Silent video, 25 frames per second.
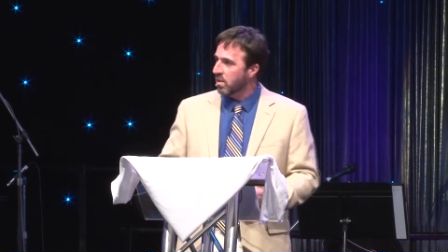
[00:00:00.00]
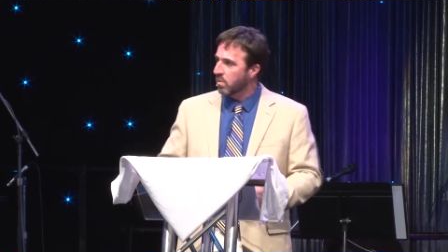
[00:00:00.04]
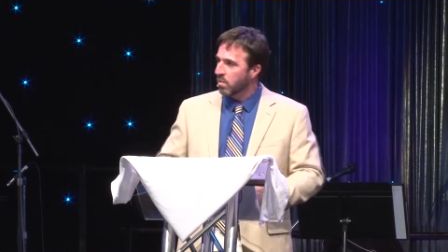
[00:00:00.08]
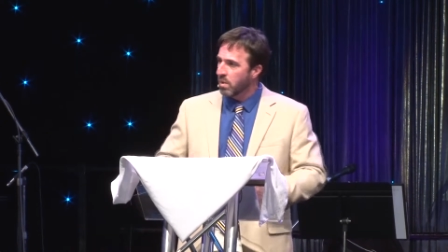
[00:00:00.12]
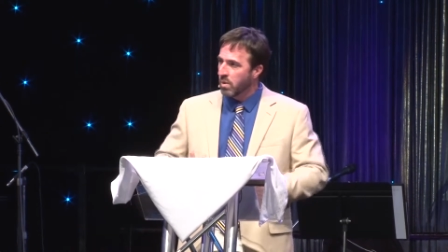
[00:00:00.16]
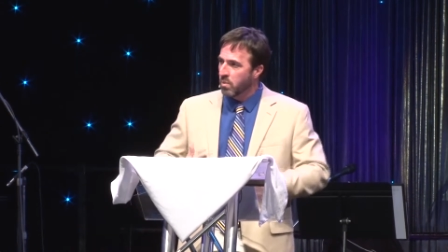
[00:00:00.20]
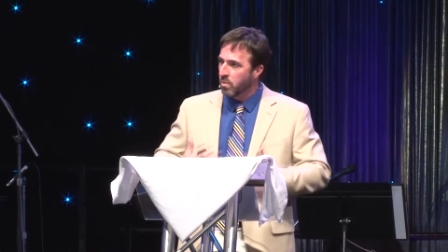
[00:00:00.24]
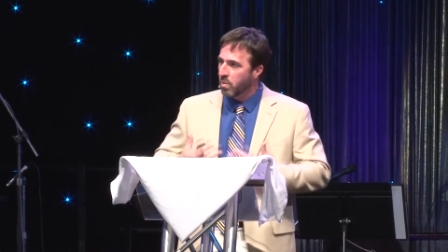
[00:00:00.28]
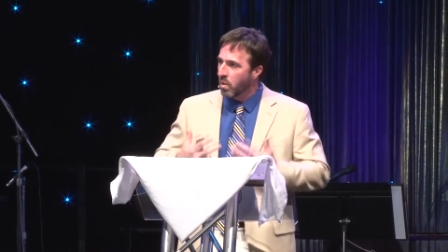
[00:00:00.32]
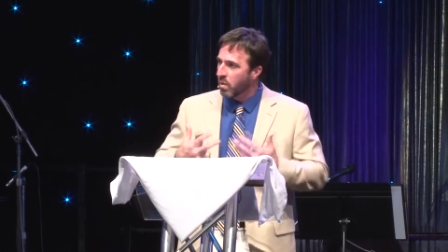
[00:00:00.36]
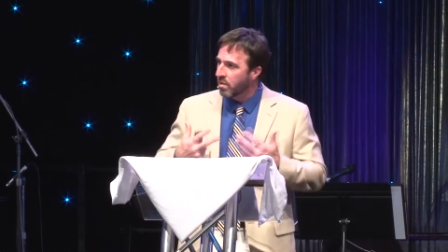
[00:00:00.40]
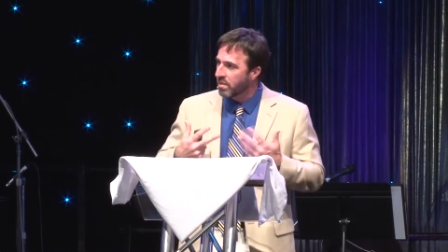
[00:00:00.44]
We
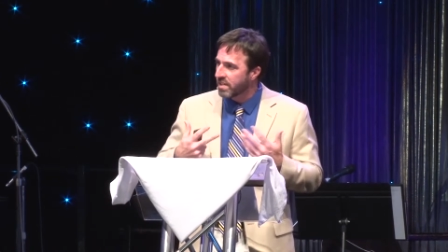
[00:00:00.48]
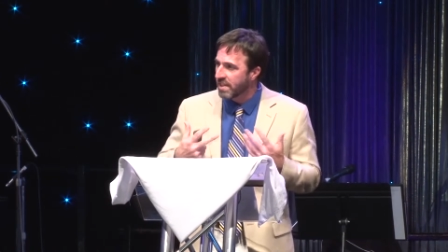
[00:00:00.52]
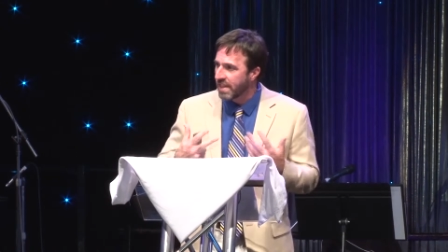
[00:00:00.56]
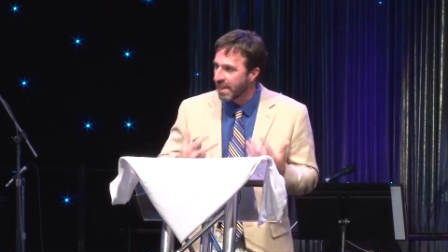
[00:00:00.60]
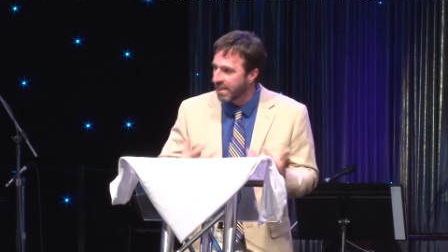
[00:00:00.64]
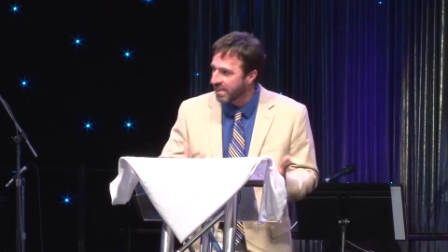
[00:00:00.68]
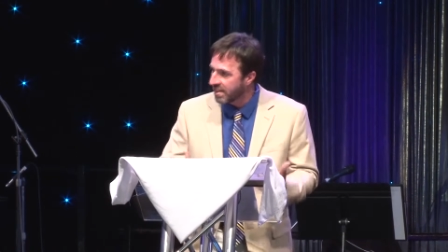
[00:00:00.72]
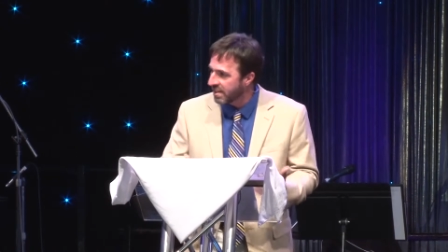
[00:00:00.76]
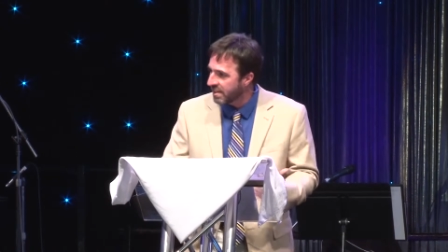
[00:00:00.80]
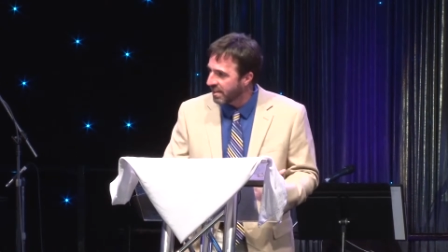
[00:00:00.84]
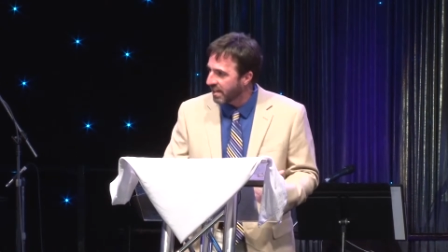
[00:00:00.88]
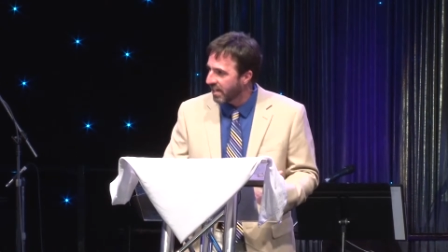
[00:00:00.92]
won't
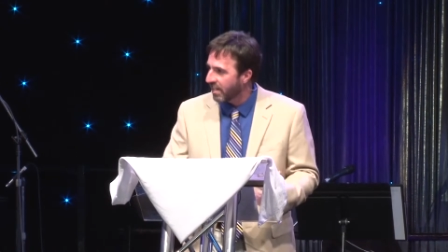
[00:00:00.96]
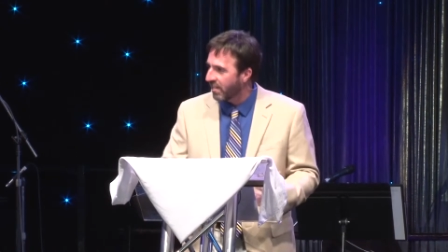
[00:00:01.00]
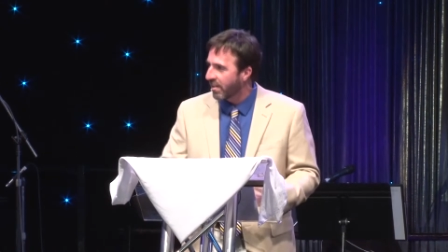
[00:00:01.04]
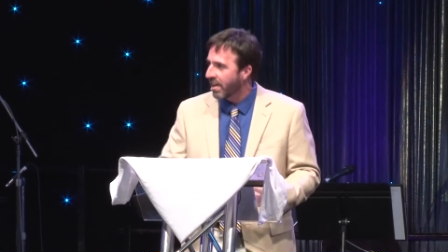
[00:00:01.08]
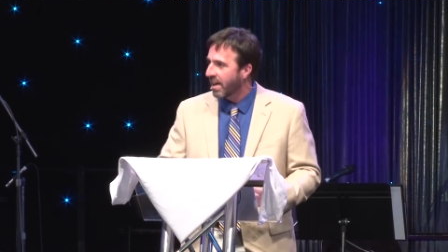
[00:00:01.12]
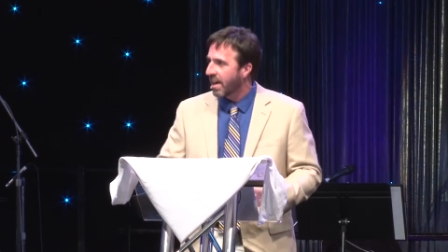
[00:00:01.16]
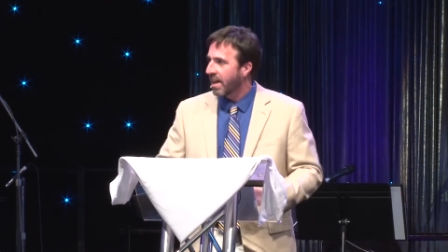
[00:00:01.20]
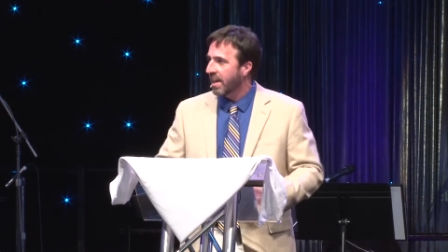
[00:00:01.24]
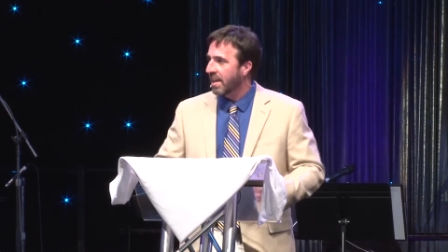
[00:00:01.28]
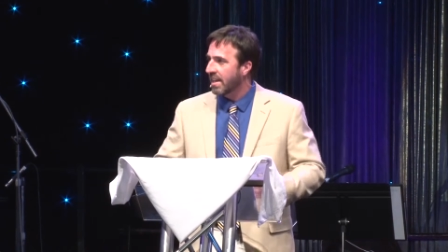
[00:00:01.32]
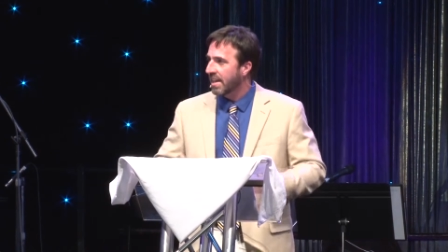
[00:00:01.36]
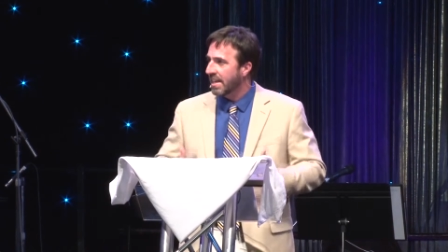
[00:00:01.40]
get there
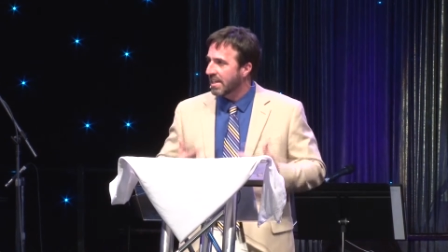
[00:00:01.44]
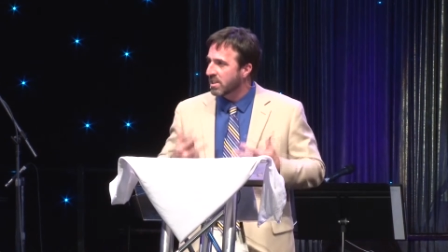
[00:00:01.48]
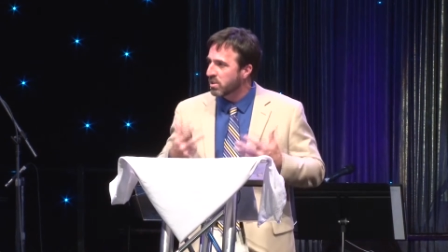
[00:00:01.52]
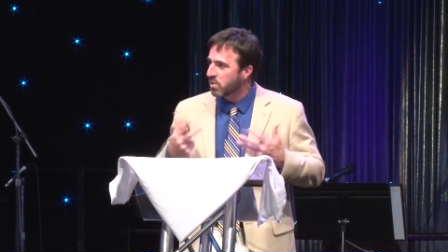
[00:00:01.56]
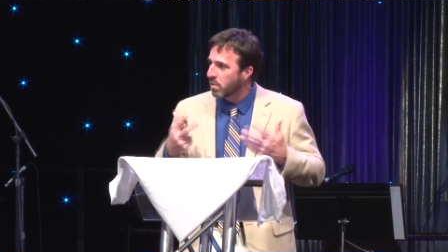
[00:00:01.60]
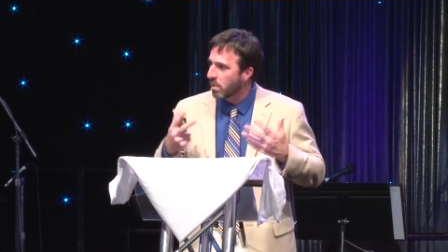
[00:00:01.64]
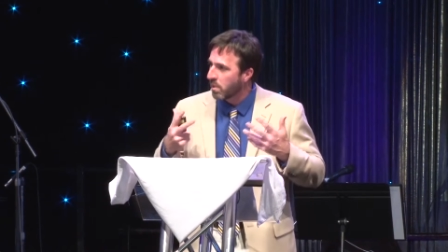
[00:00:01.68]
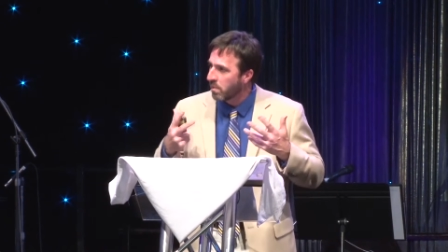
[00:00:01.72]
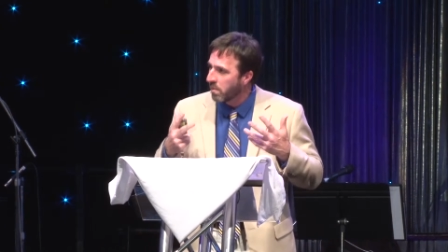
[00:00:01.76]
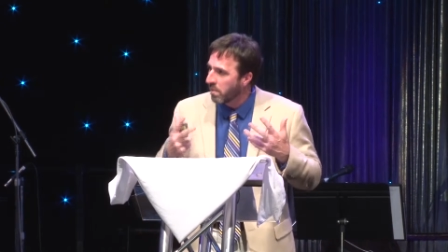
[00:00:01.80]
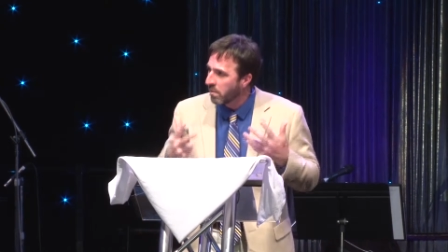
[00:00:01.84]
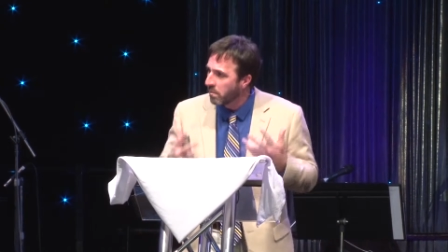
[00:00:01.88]
unless we
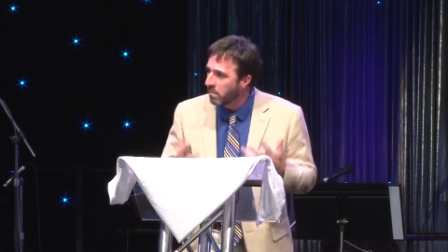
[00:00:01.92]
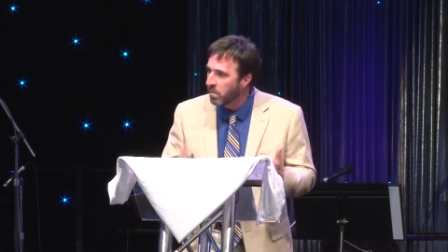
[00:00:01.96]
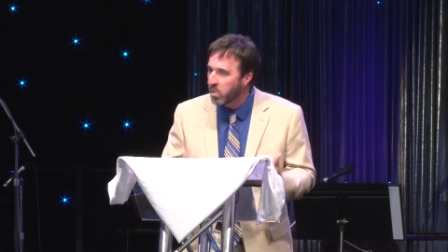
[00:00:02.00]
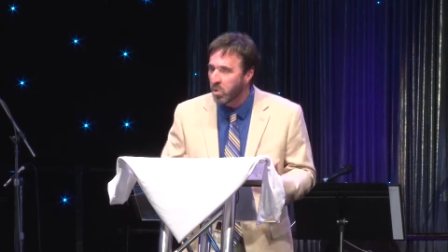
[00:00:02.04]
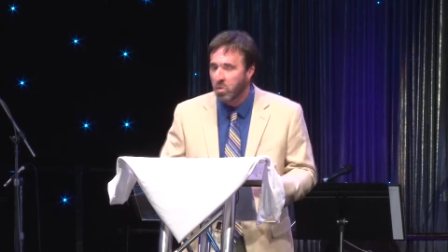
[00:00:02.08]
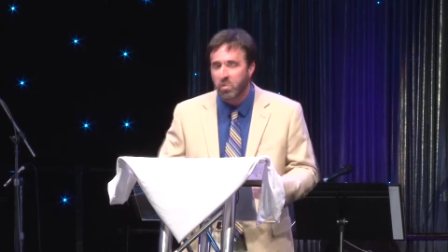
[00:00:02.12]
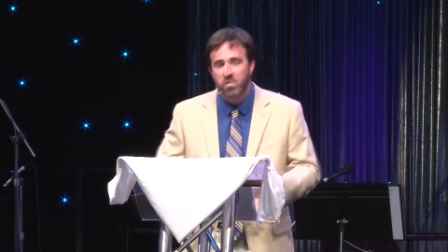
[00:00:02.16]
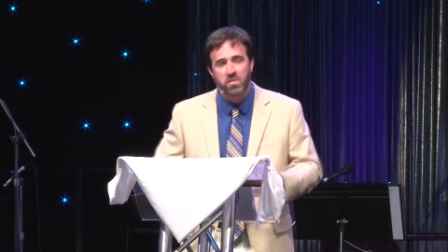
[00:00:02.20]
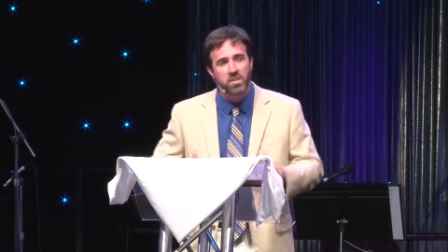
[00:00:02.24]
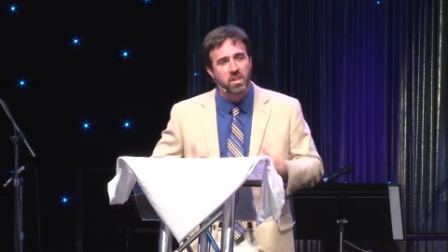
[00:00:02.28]
remove